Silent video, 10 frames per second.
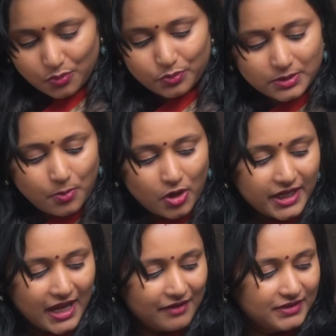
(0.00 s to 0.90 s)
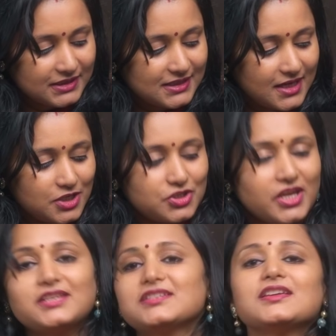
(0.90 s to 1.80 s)
with the body having zari
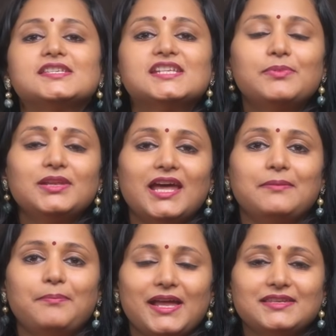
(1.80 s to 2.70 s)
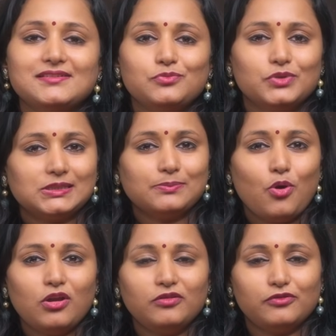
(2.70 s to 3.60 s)
checked double line pattern with
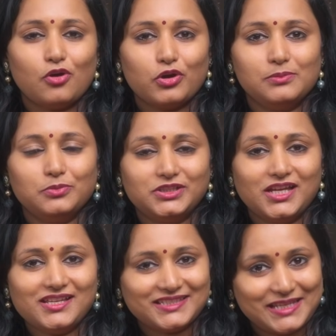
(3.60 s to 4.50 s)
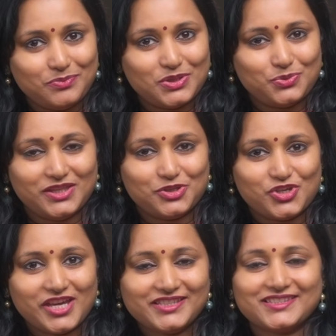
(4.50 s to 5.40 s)
small floral buttas in between the
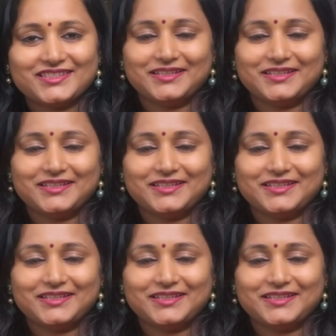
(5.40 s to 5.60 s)
checks.